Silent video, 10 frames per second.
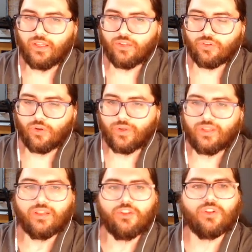So
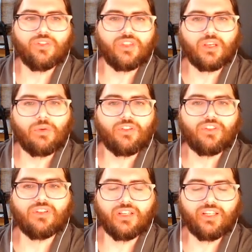you can think about
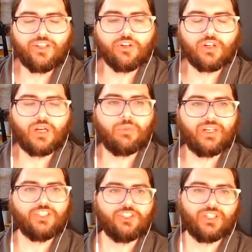this linear
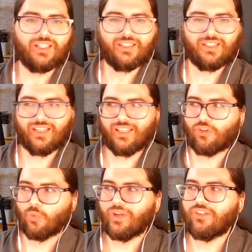combination idea as
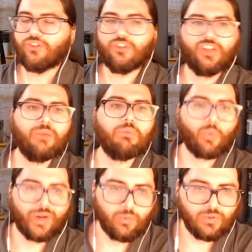a way to
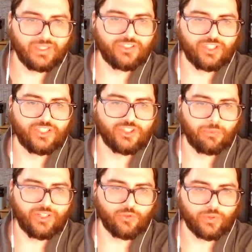temporarily change a
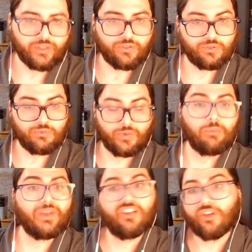matrix,
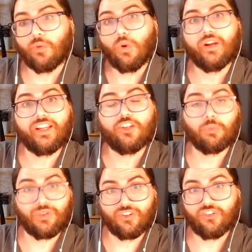right? Because I want a
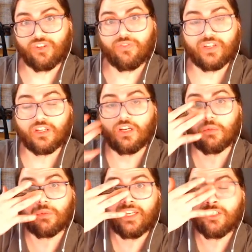specific
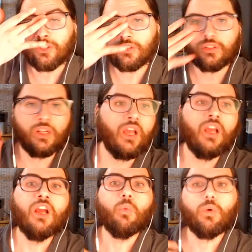combination
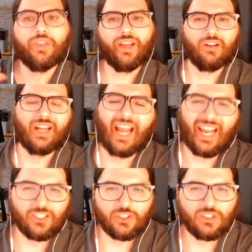without
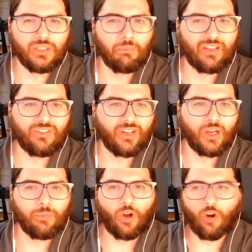actually messing
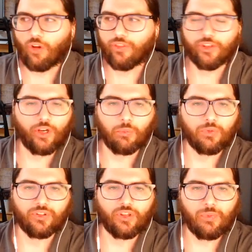up all the
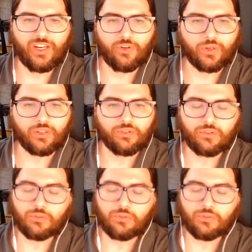numbers in the matrix.